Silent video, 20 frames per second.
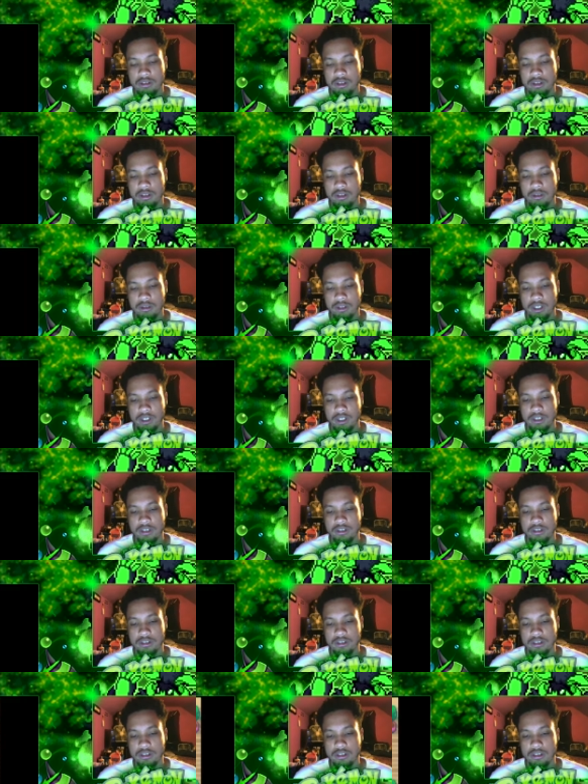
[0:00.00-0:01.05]
Okay,
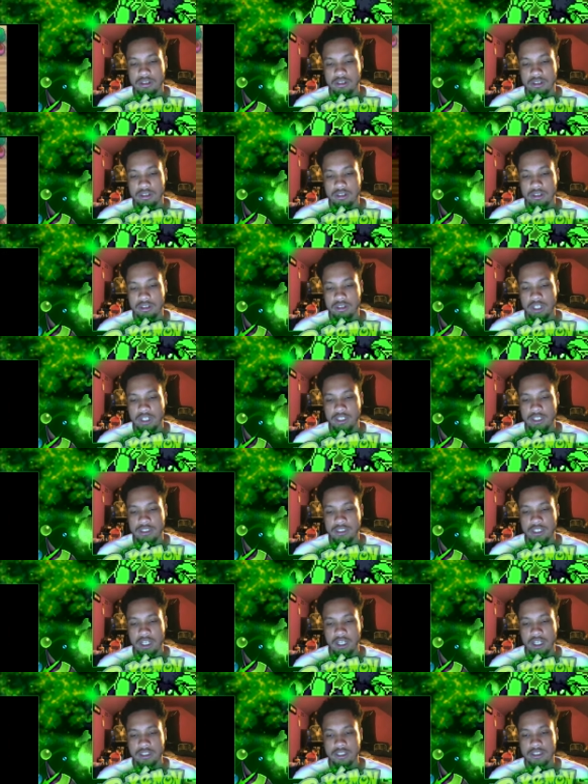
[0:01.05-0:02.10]
that's
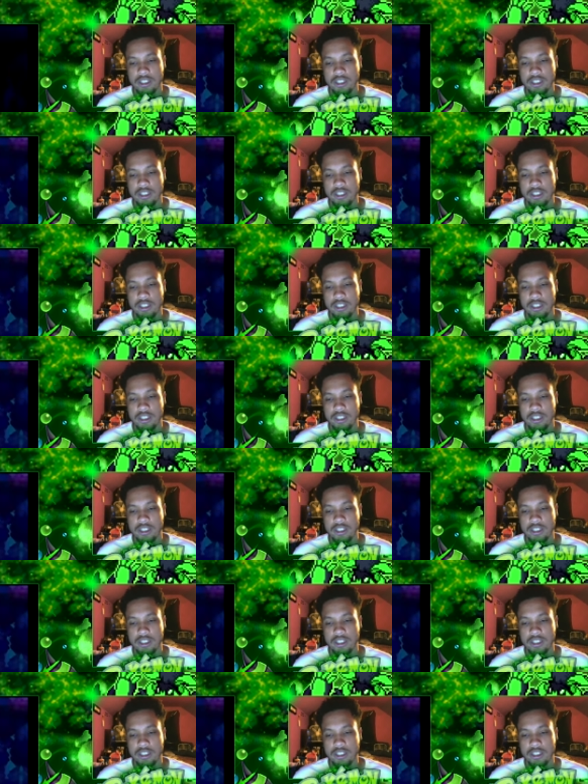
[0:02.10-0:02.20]
nice.